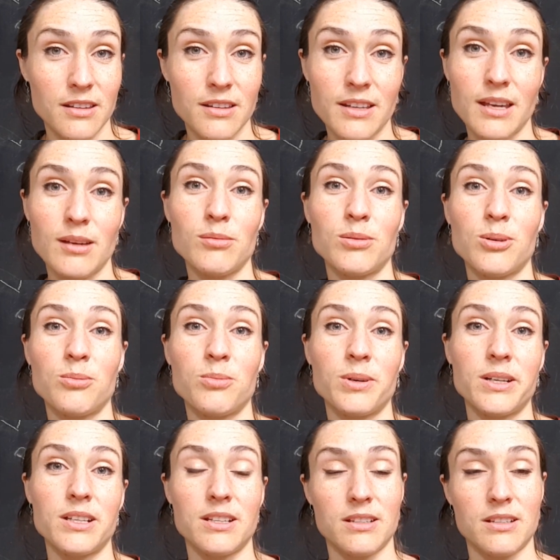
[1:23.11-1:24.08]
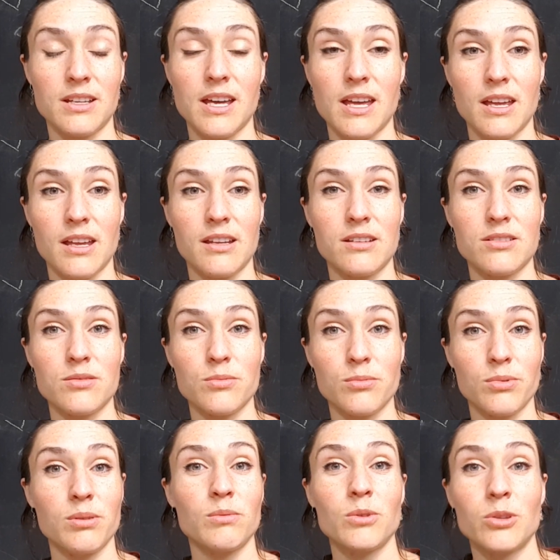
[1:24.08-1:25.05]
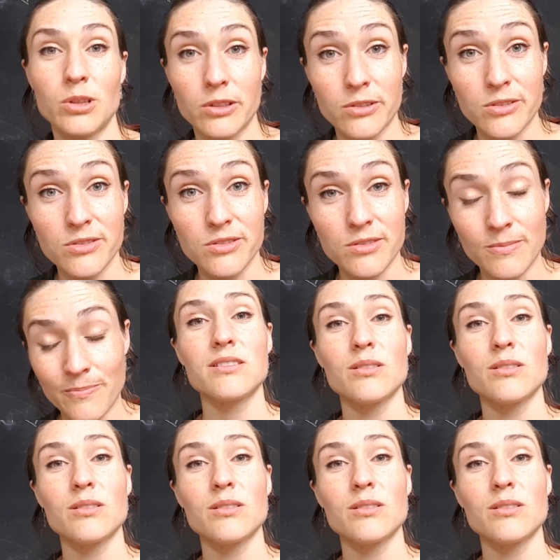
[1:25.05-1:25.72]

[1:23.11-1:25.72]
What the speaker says: they will win and we will lose.